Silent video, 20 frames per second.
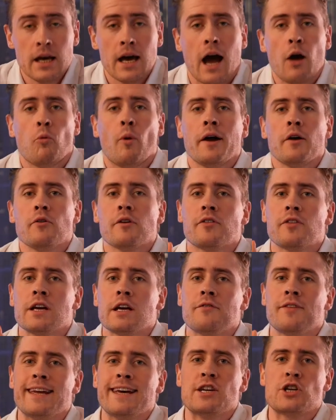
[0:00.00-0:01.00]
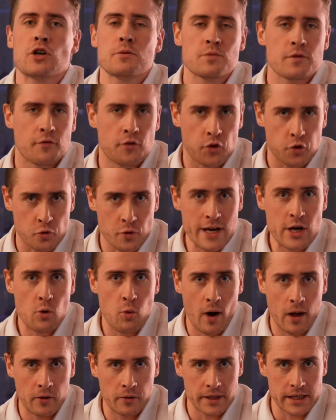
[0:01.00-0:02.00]
I want you to think of it in terms of three
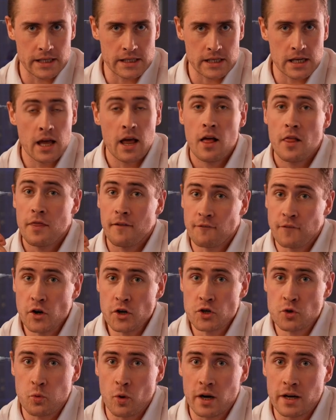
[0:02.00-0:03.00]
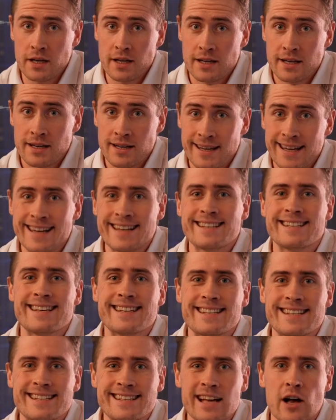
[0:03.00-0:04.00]
qualities. The first one
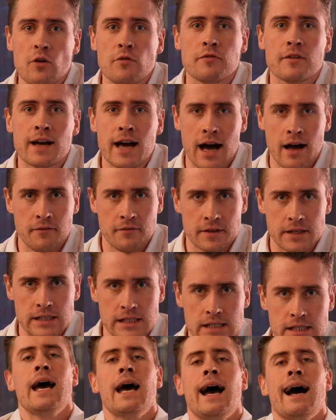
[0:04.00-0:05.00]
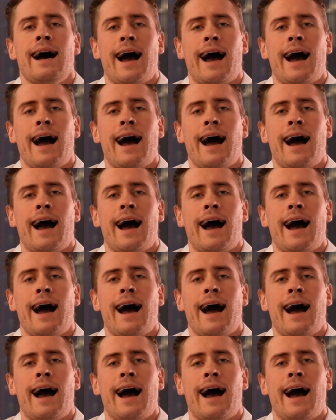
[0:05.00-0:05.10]
is self-confidence.